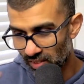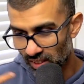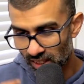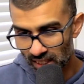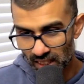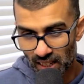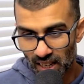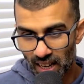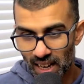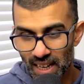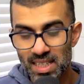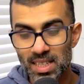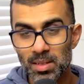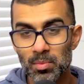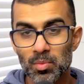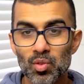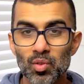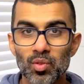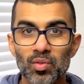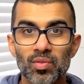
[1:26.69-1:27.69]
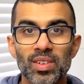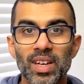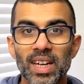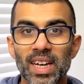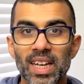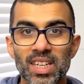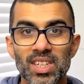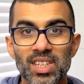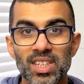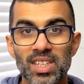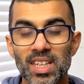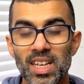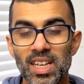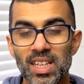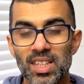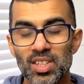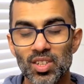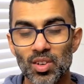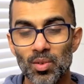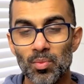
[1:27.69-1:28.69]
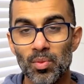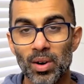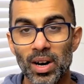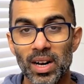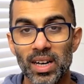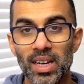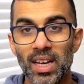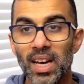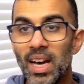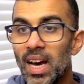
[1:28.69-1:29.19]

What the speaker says: I don't know, has some sort of connection into your brain.